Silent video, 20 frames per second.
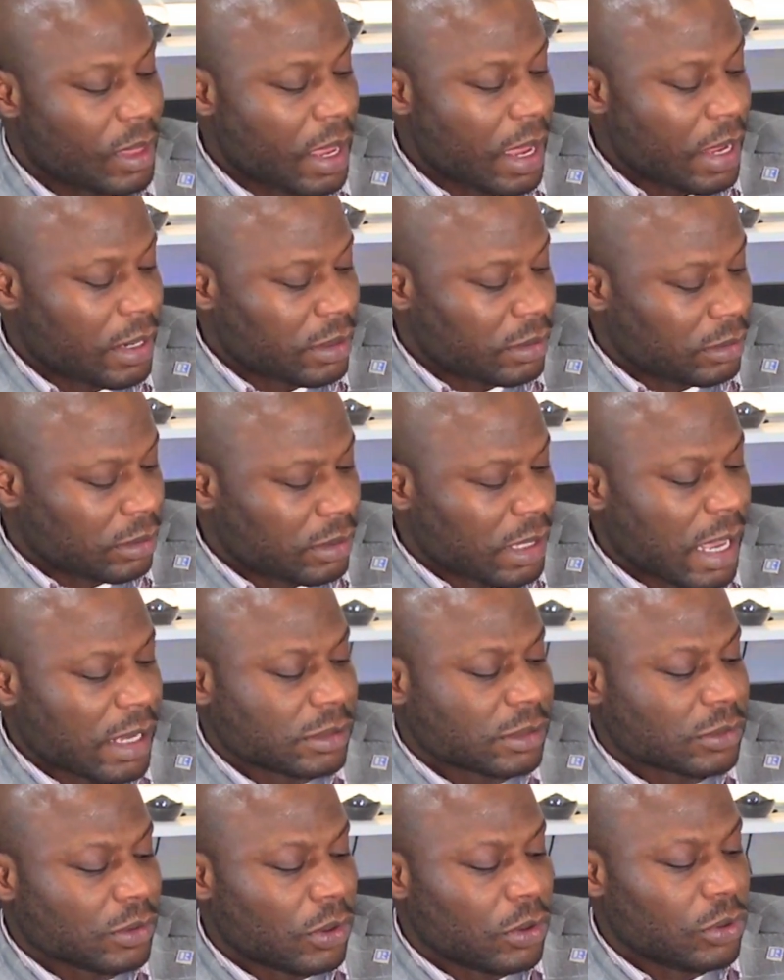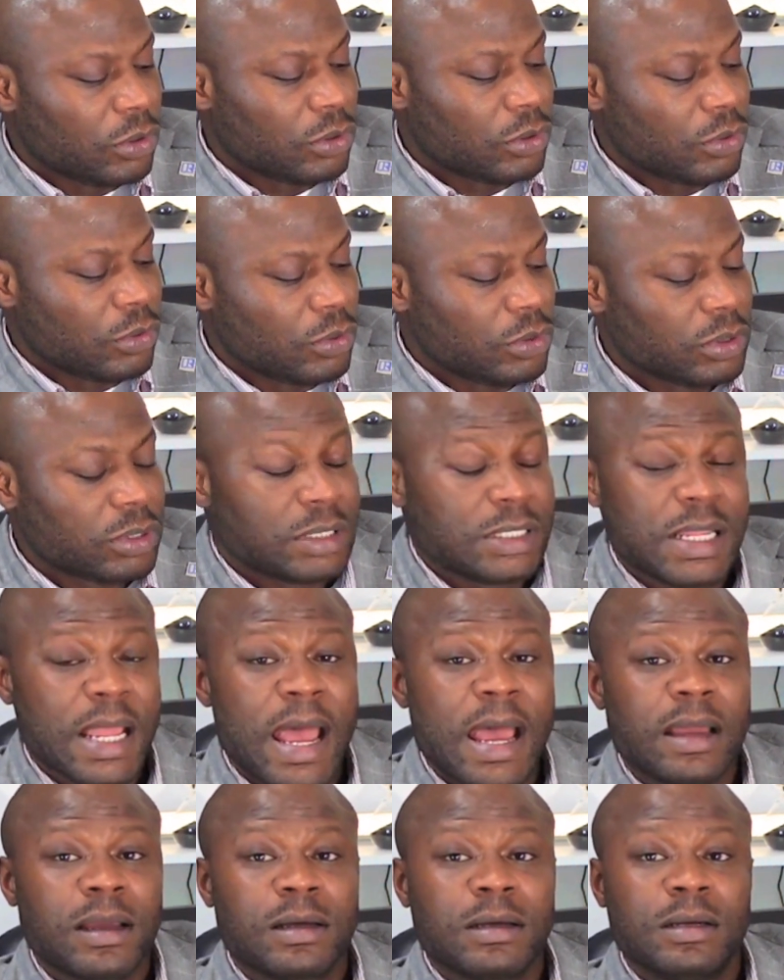And that's all you do. You
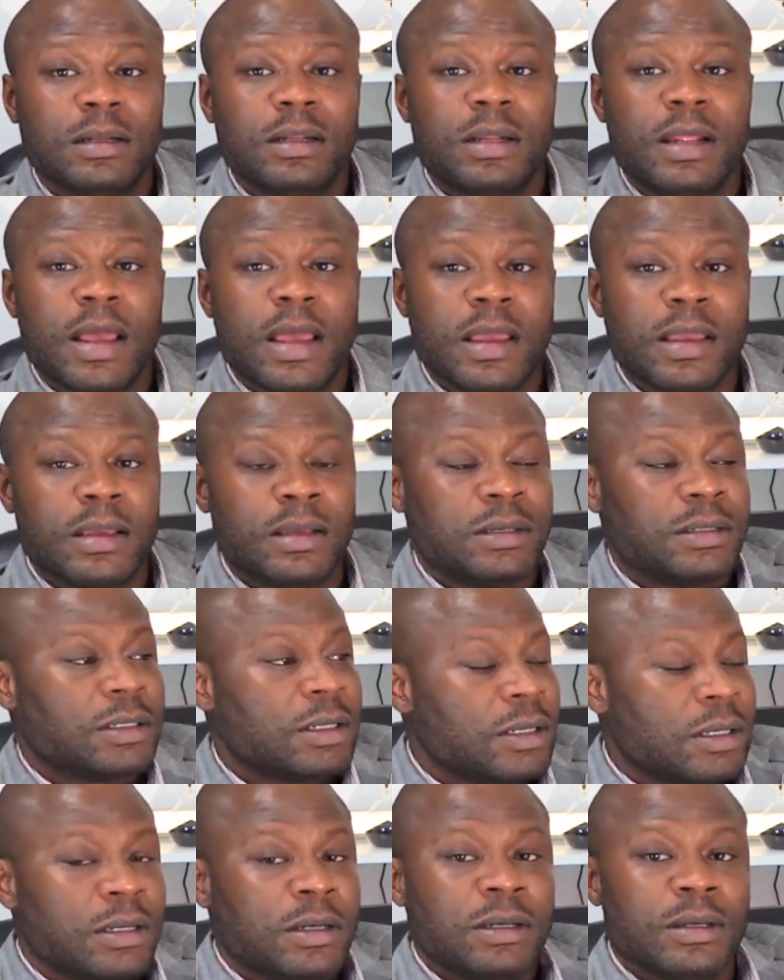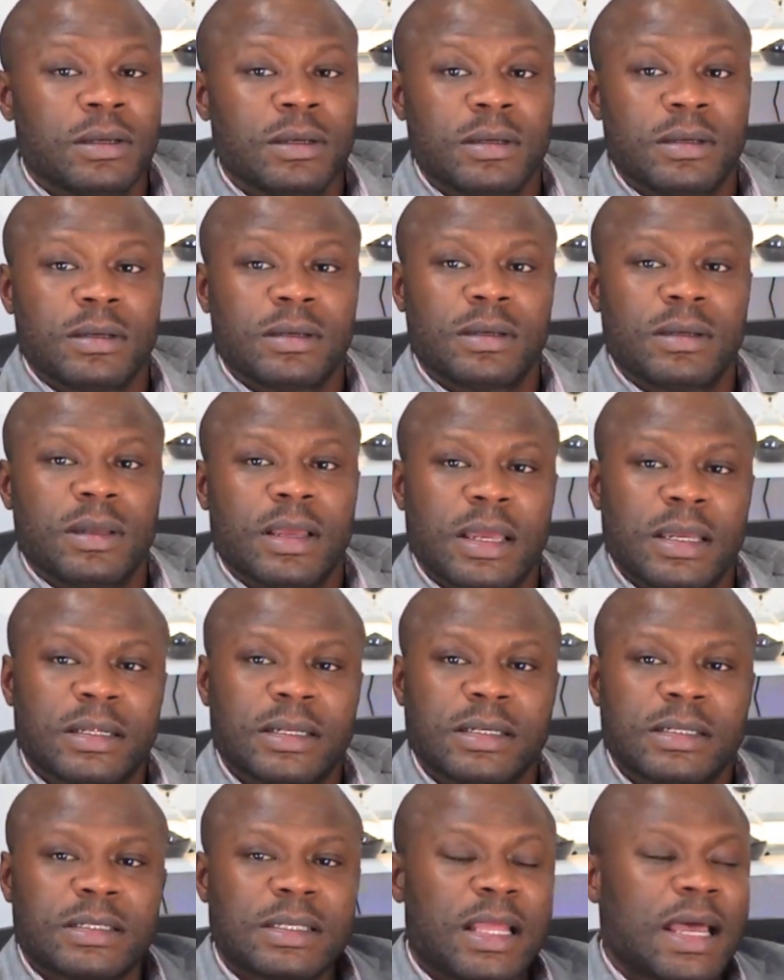stack good days. And
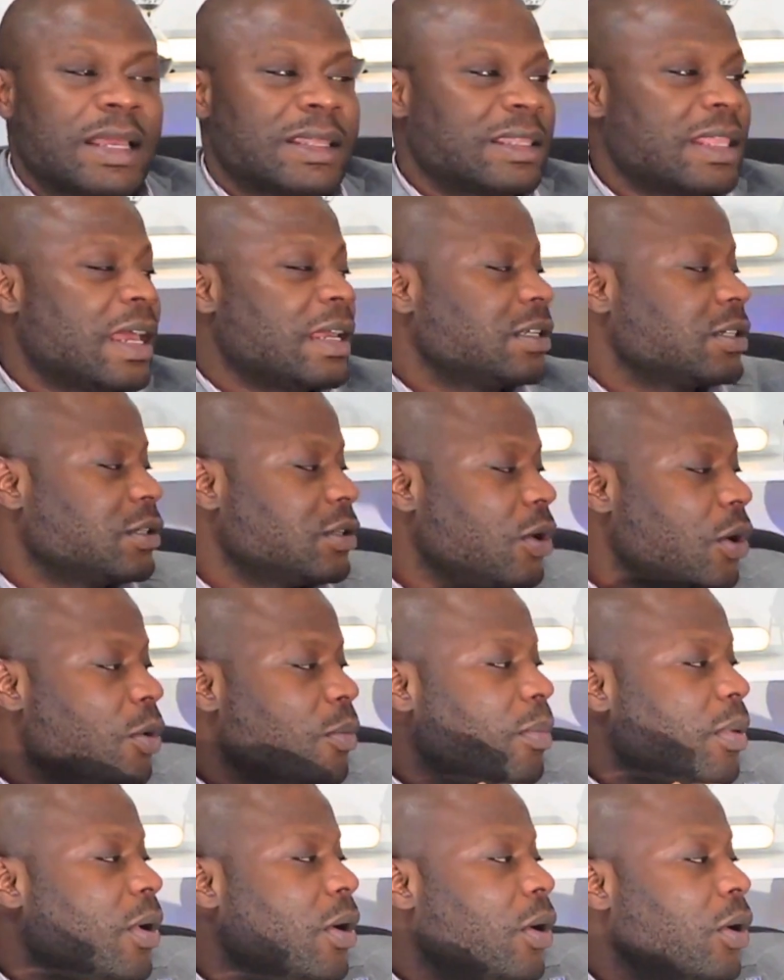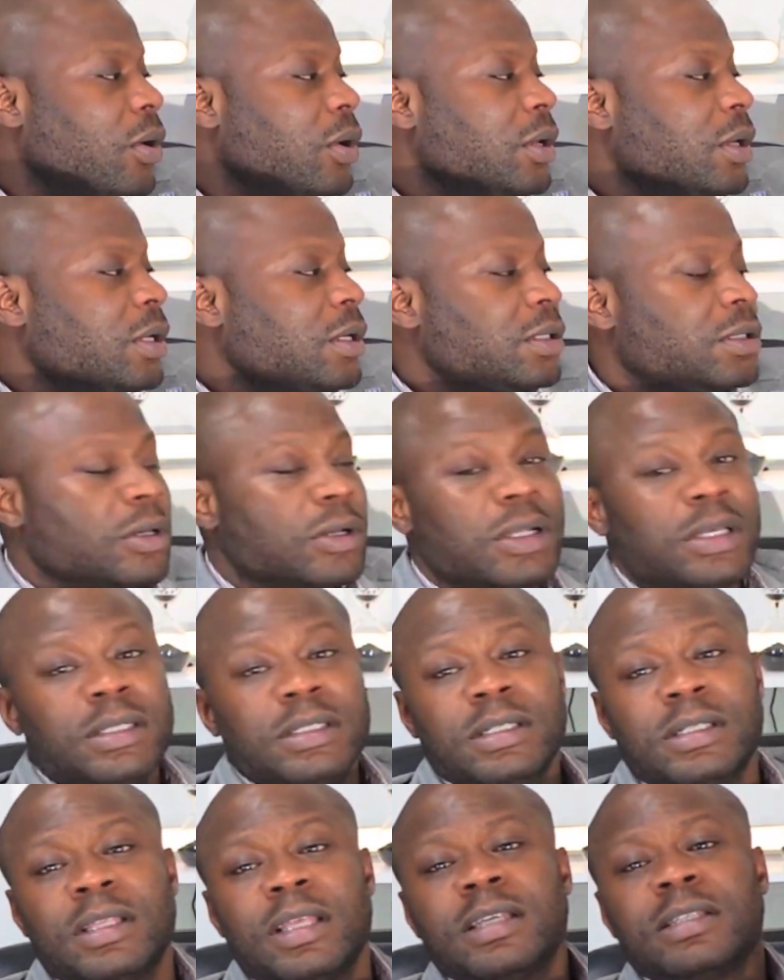it's like that snowball. So
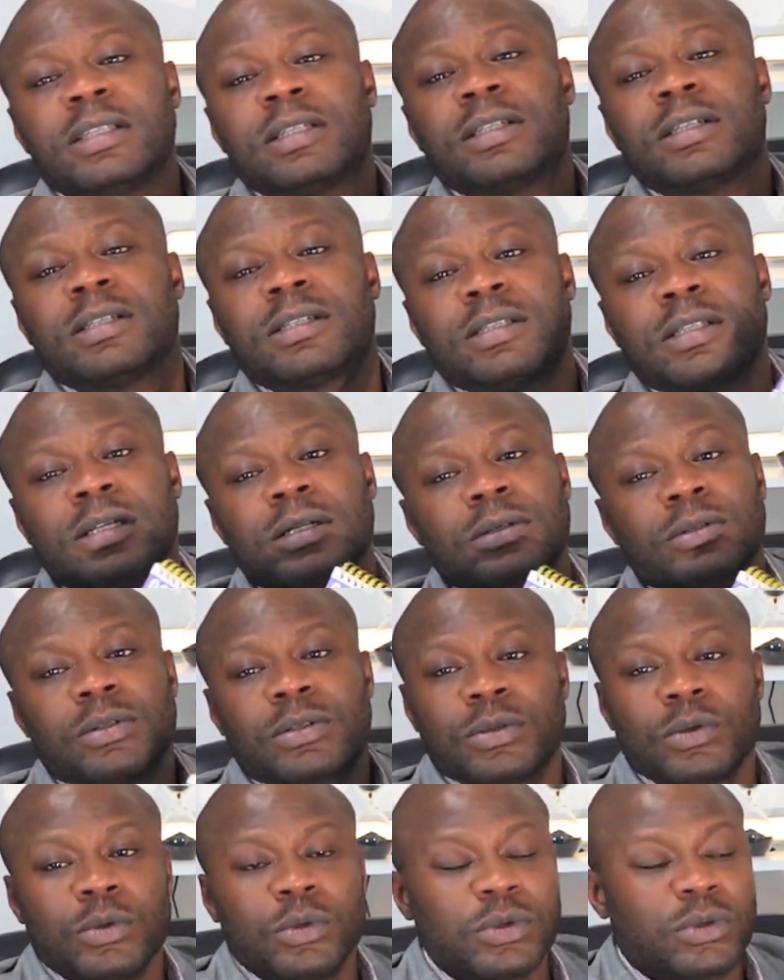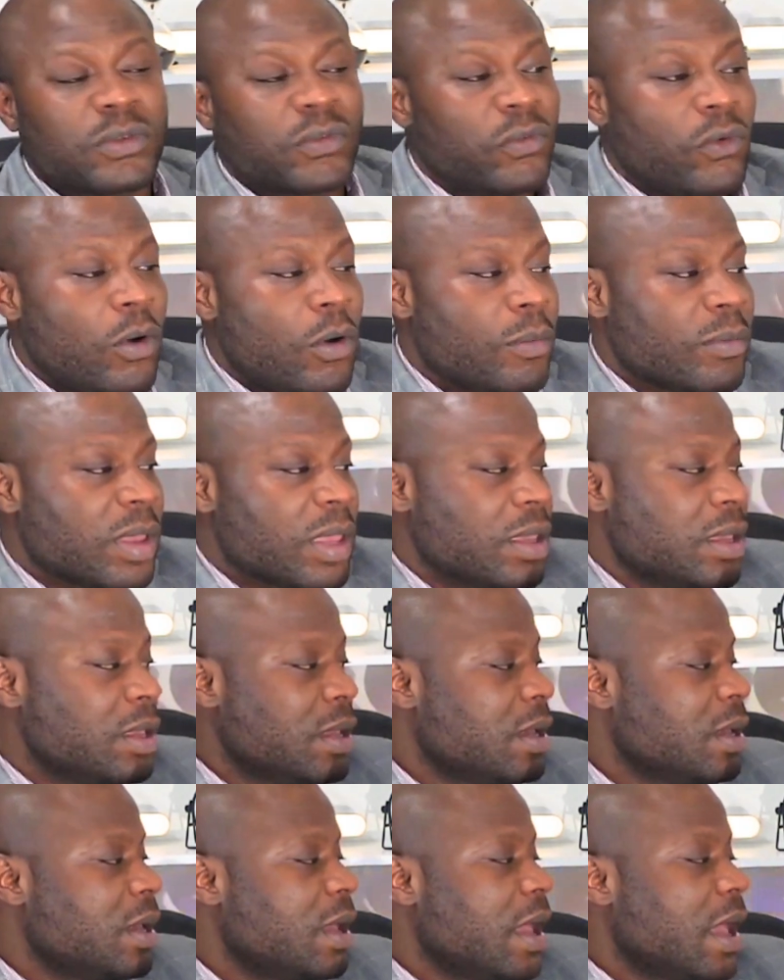these are just little tools for me.